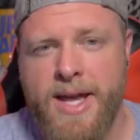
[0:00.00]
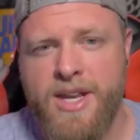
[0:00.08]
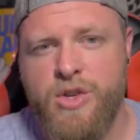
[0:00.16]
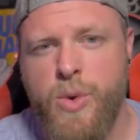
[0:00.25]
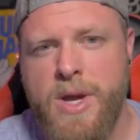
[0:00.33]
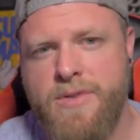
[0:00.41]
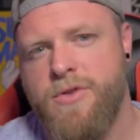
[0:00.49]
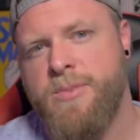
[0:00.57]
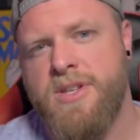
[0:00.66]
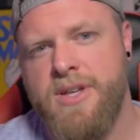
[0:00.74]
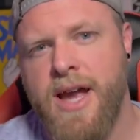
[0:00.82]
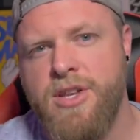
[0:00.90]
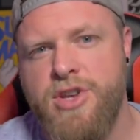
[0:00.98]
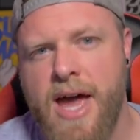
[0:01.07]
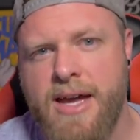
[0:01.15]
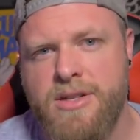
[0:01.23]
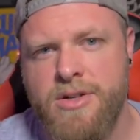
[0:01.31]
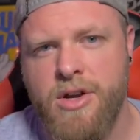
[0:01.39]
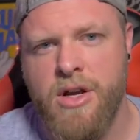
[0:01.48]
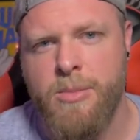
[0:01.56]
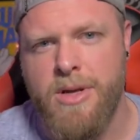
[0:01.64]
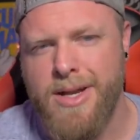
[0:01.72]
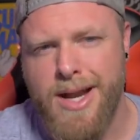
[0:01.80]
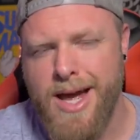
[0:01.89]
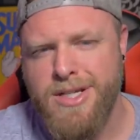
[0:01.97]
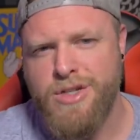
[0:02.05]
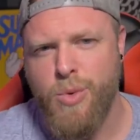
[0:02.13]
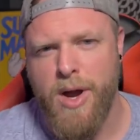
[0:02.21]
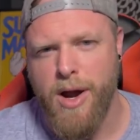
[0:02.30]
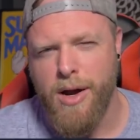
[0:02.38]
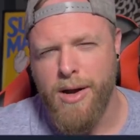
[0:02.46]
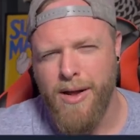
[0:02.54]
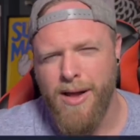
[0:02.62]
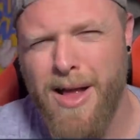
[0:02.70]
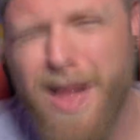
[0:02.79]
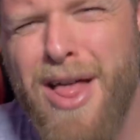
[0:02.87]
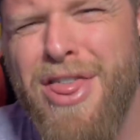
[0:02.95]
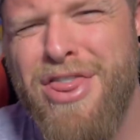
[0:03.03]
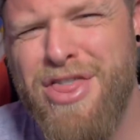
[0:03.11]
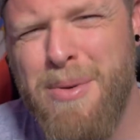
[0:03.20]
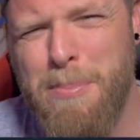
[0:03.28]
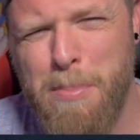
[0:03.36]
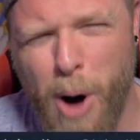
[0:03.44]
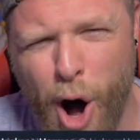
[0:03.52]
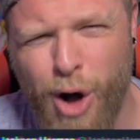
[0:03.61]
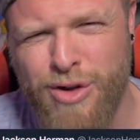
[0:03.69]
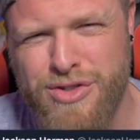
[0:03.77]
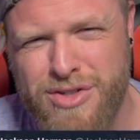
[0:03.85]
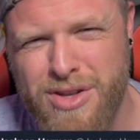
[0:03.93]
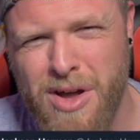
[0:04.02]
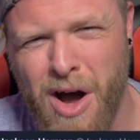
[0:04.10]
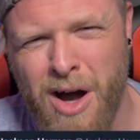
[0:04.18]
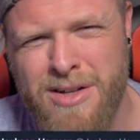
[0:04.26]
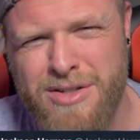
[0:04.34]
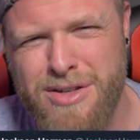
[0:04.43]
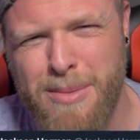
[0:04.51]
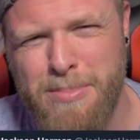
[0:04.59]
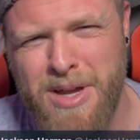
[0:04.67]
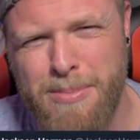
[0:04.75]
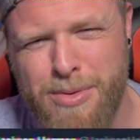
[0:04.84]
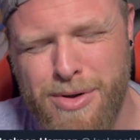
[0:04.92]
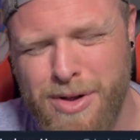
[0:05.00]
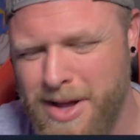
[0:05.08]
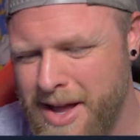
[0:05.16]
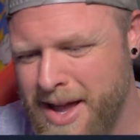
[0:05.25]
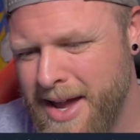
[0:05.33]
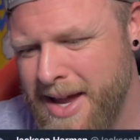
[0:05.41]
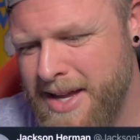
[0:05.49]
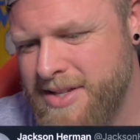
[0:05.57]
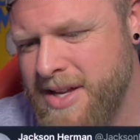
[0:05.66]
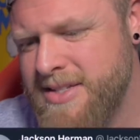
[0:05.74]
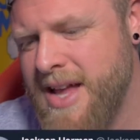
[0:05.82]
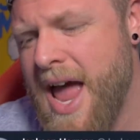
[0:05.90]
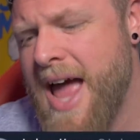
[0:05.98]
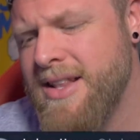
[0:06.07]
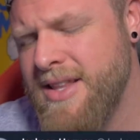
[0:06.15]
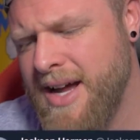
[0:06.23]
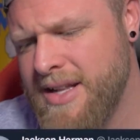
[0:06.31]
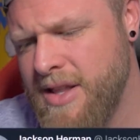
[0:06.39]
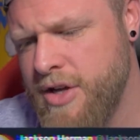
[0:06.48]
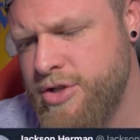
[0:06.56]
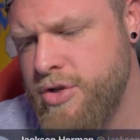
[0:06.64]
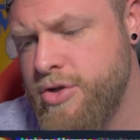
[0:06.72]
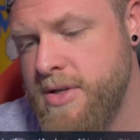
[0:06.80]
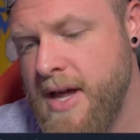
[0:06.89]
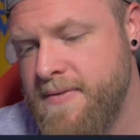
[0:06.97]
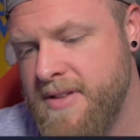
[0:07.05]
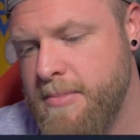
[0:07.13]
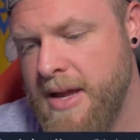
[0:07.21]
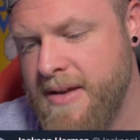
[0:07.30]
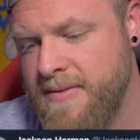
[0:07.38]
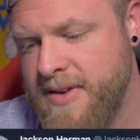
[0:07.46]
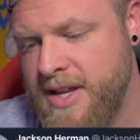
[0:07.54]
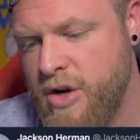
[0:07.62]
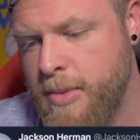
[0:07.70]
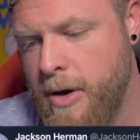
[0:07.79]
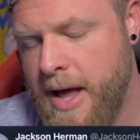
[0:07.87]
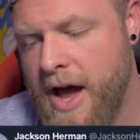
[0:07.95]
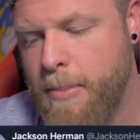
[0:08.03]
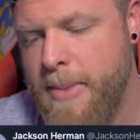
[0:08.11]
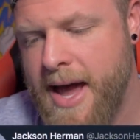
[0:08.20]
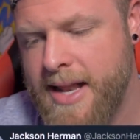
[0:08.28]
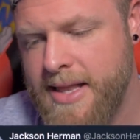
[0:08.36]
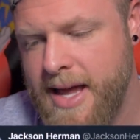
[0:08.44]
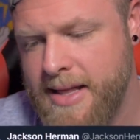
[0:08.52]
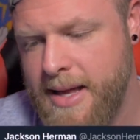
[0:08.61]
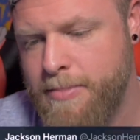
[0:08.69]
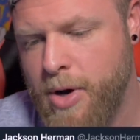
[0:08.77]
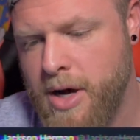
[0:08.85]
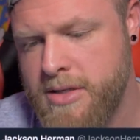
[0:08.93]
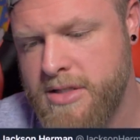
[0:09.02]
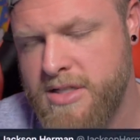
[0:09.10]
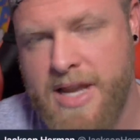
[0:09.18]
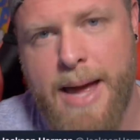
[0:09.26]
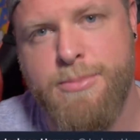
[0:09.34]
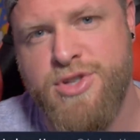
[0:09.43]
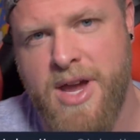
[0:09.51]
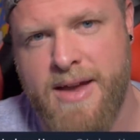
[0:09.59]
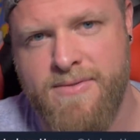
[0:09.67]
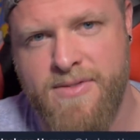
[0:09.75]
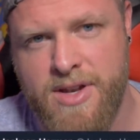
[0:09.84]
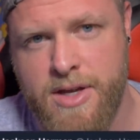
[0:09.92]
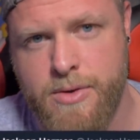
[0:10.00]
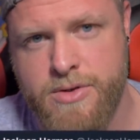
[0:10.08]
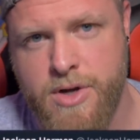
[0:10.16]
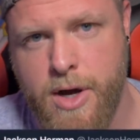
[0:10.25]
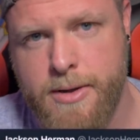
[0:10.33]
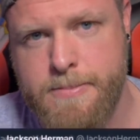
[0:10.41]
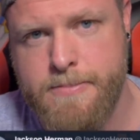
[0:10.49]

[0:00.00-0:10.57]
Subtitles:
So I get a tweet from this guy, Jackson Herman, and I swear, the balls on some people. He says, at Leon Lush, you should definitely make a video about how bad Lele Pons Snapchat videos are.